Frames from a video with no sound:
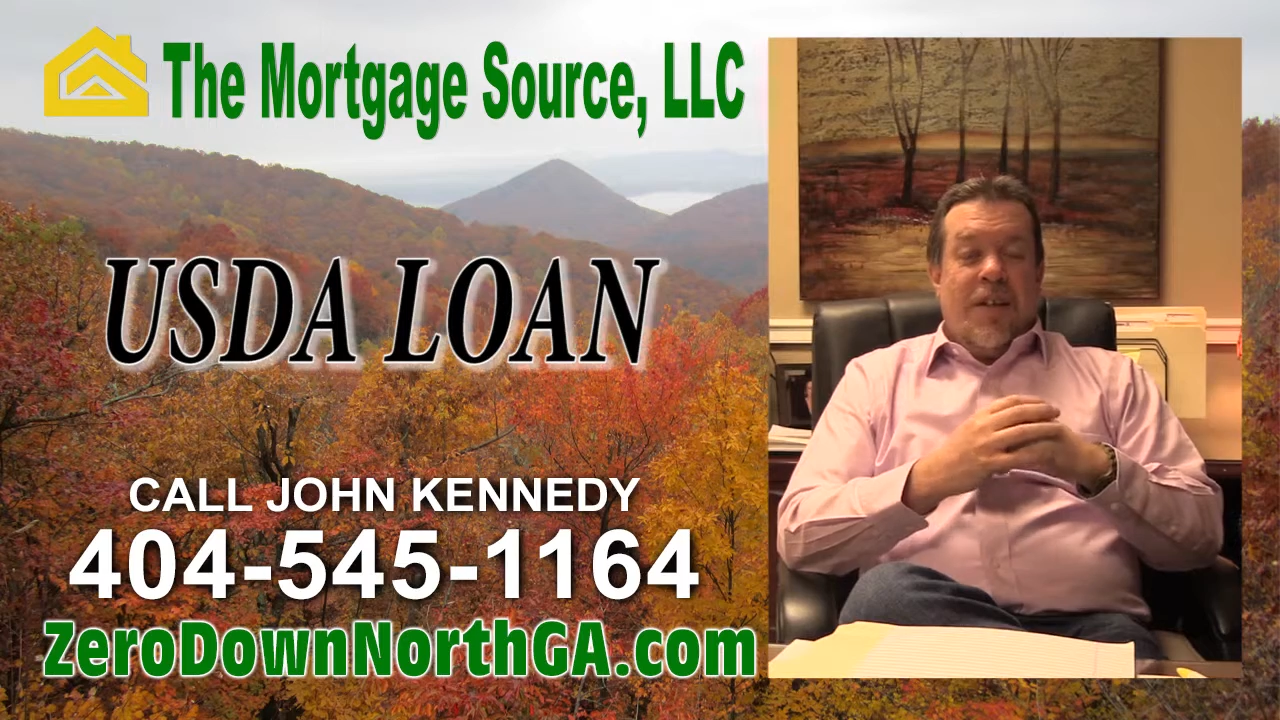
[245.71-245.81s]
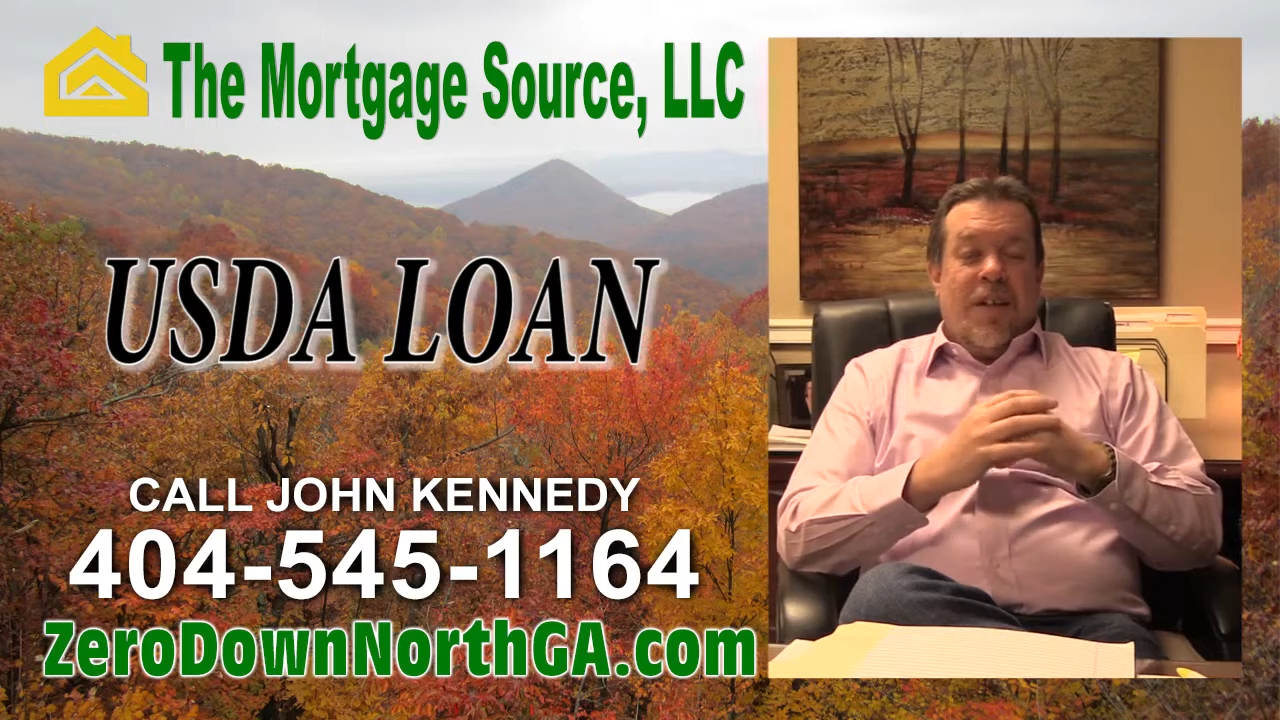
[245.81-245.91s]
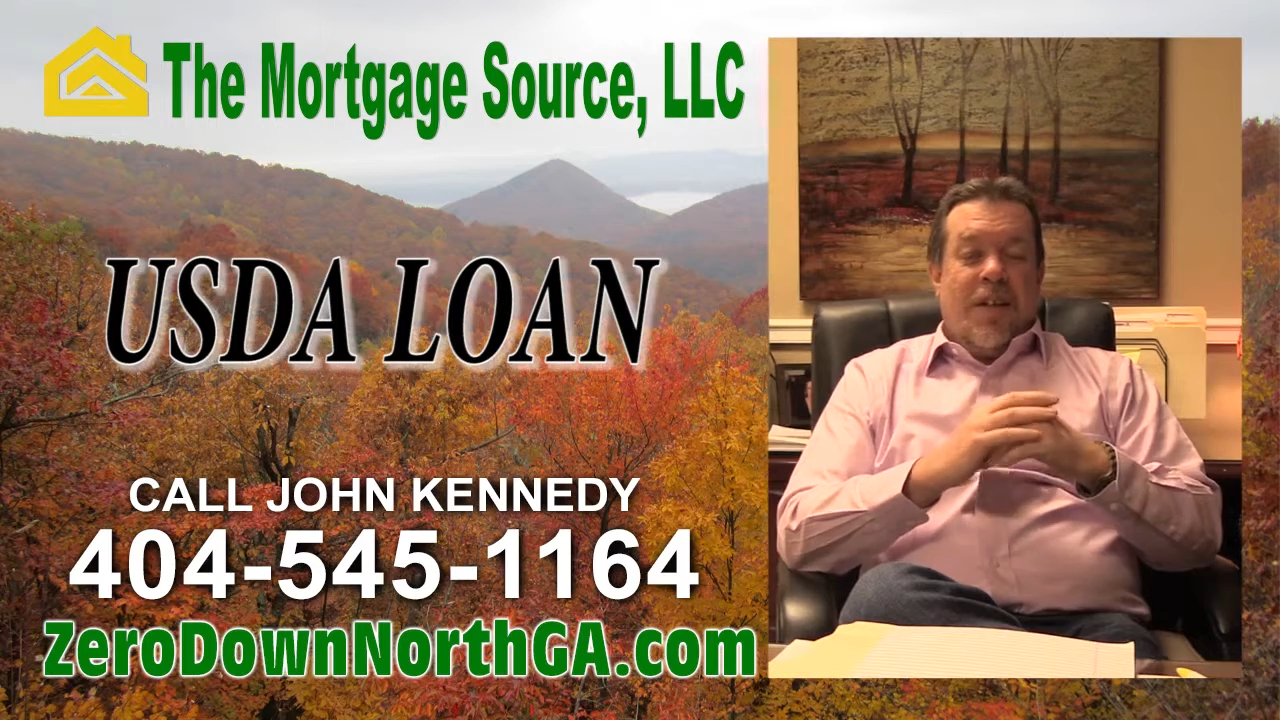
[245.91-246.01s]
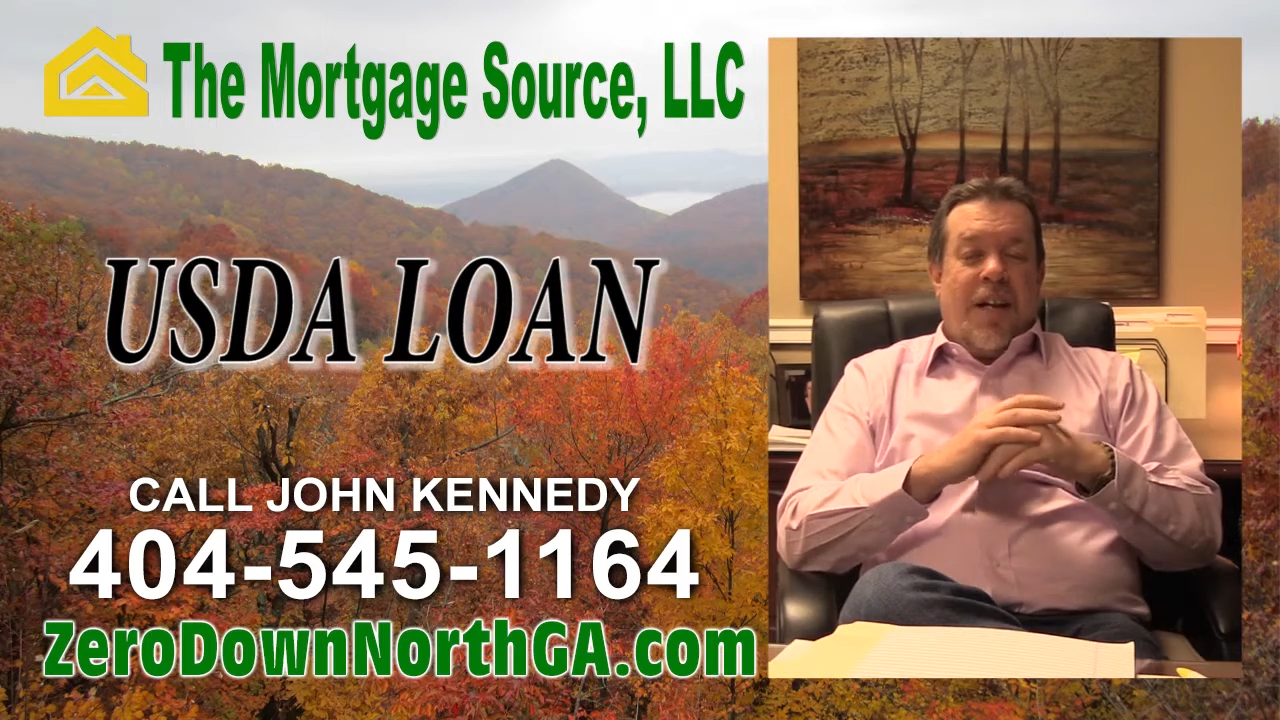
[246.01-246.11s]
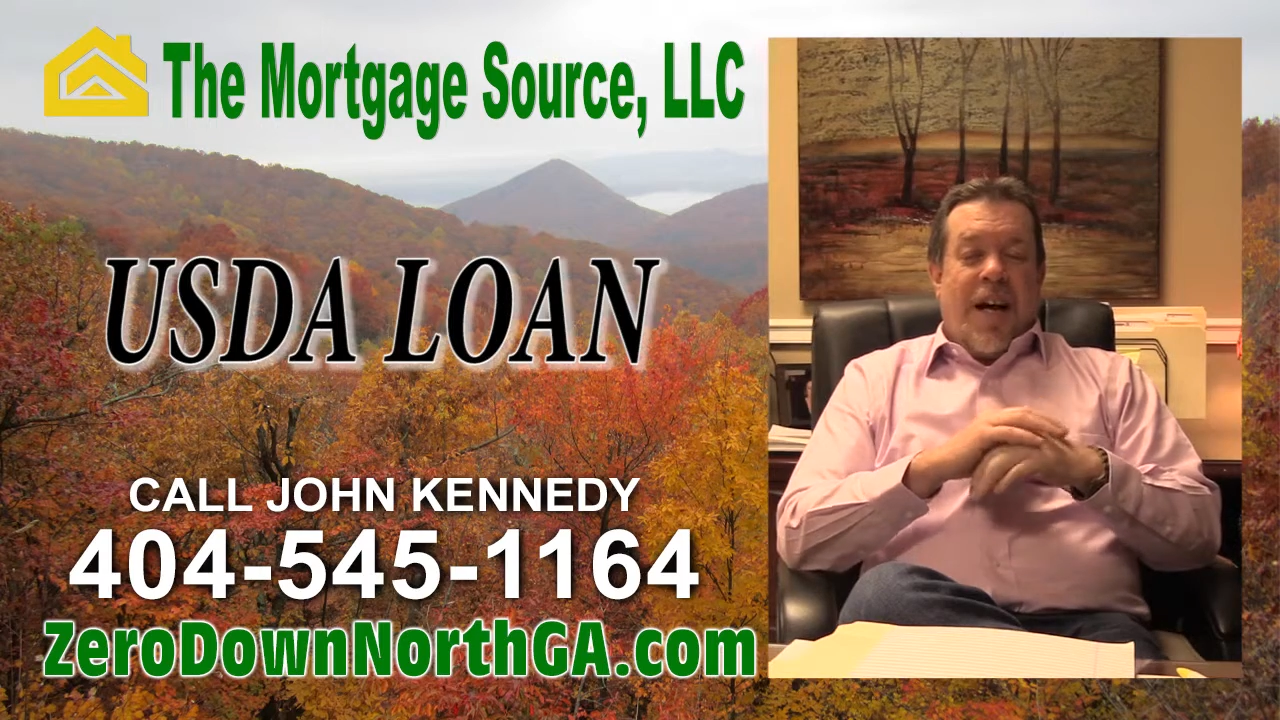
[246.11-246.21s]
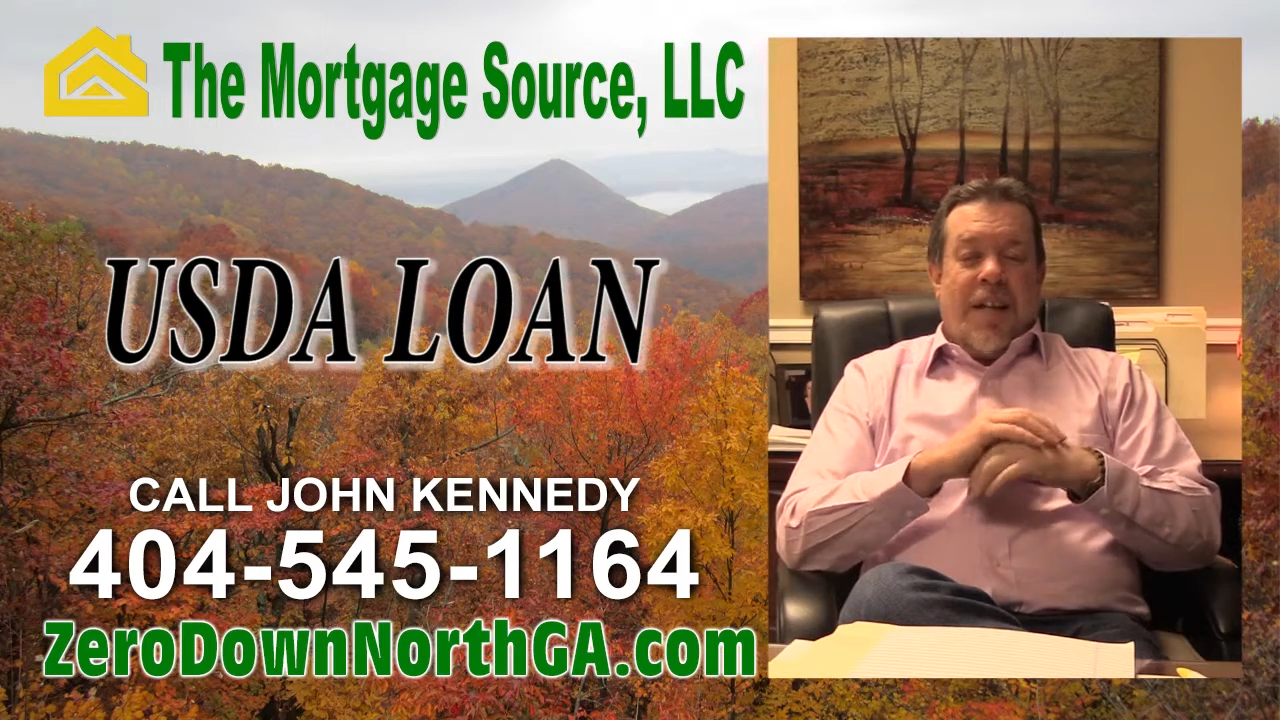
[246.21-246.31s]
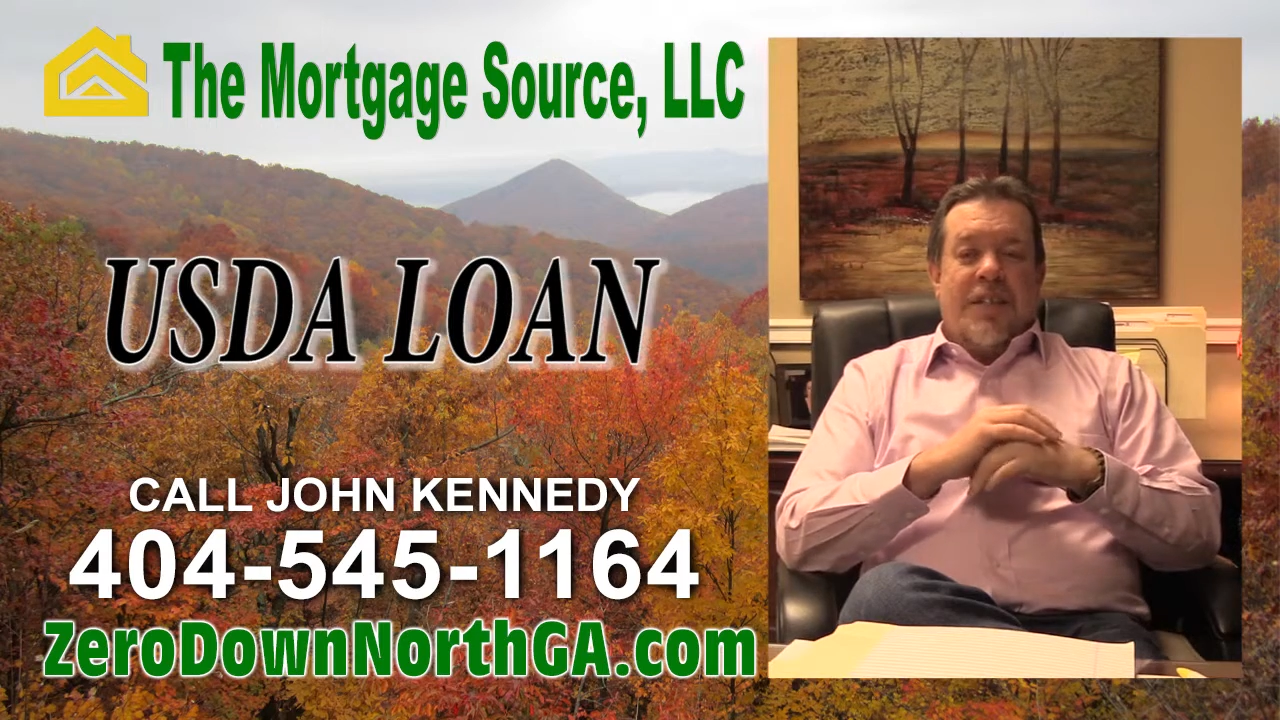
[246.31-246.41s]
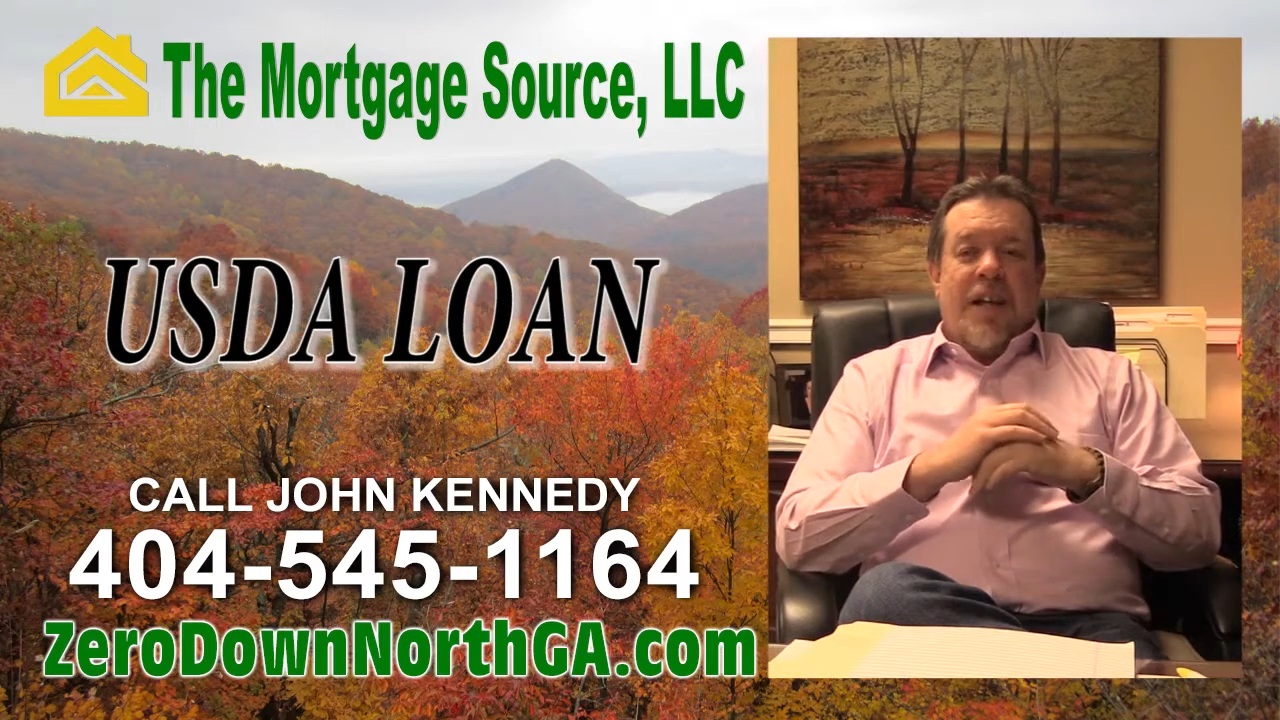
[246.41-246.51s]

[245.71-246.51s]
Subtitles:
And a lot of